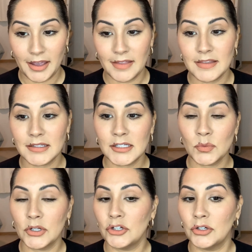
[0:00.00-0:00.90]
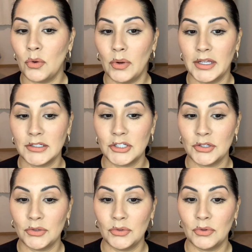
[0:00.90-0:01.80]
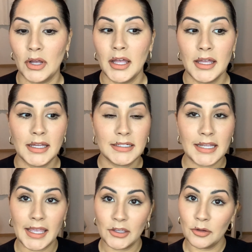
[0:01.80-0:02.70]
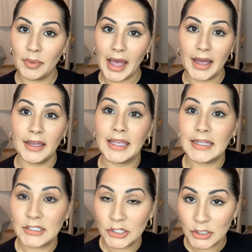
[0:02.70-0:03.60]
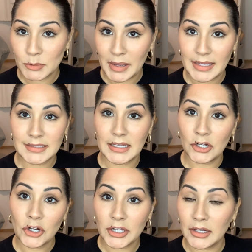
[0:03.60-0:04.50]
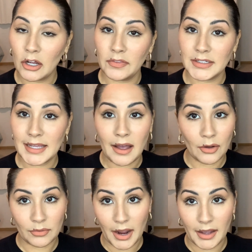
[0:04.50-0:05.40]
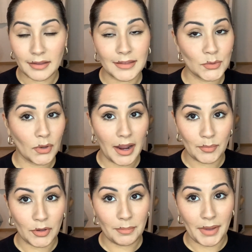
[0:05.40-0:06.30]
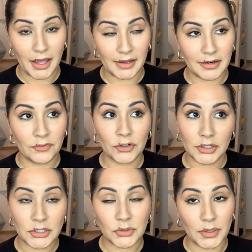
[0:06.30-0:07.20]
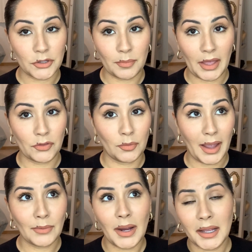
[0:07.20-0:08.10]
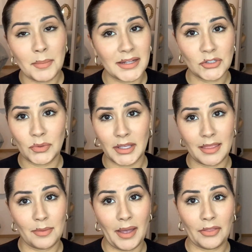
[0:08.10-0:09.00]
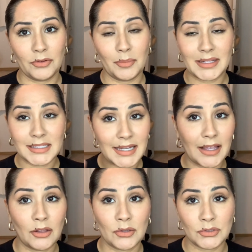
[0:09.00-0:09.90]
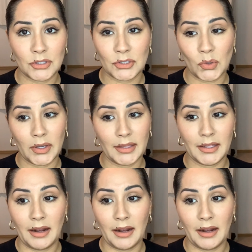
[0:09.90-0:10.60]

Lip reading: And this is when you're going to take your bag into your space and hook it on the towel rack. That's where I put mine. If you're gonna do it in your bathroom, I recommend doing it in the bathroom and staying close to the toilet.